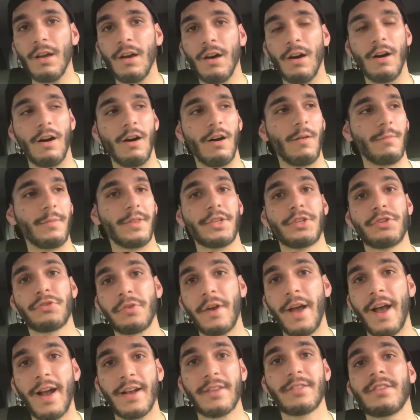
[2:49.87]
Um, the
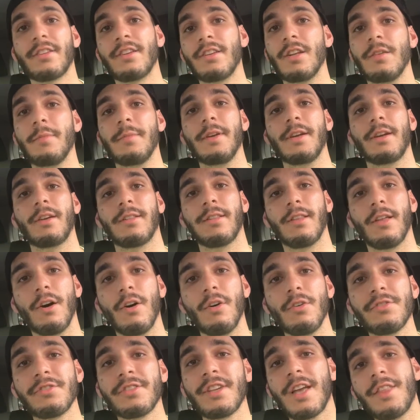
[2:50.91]
tracks are going to be
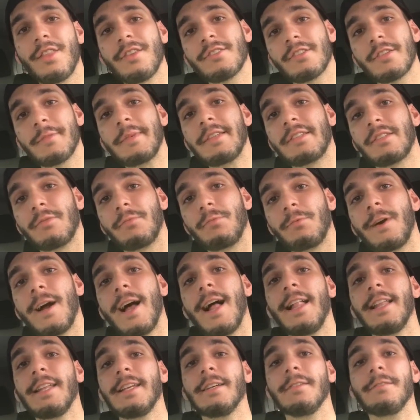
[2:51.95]
closed. Yeah, there's going to be some
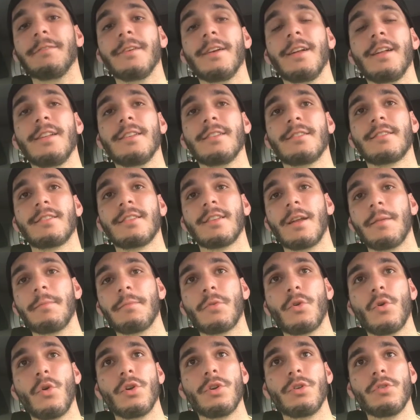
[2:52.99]
rally events that I'm
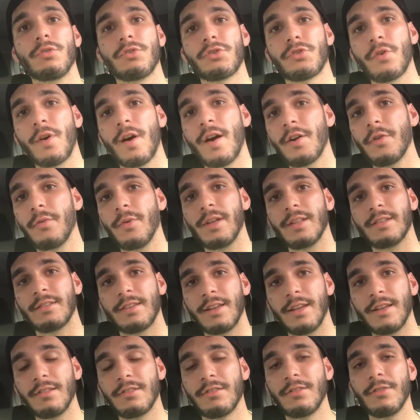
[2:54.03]
going to try to
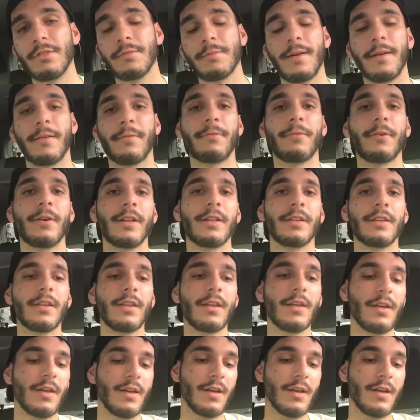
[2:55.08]
attend to with my friend.